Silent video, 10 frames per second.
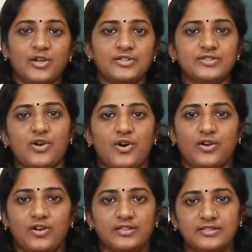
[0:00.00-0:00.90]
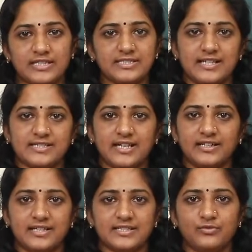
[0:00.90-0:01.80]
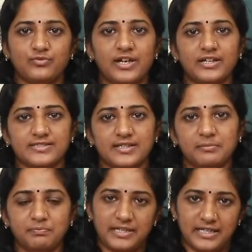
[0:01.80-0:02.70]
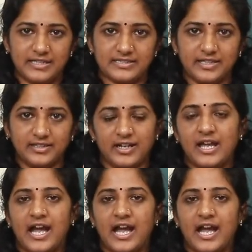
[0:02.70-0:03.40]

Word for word: So, this lesson is a very simple lesson